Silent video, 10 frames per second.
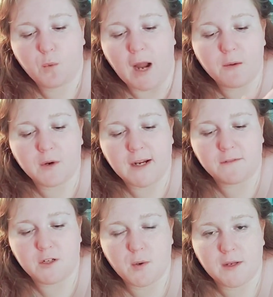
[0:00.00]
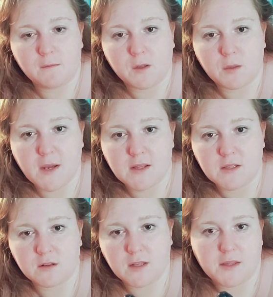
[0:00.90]
would have to go in with a
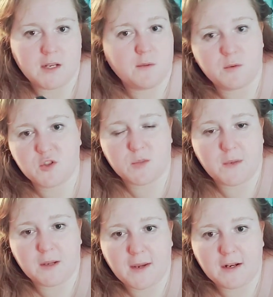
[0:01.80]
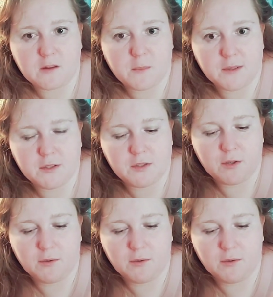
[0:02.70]
pencil, and then it would just be a pain in the butt to do.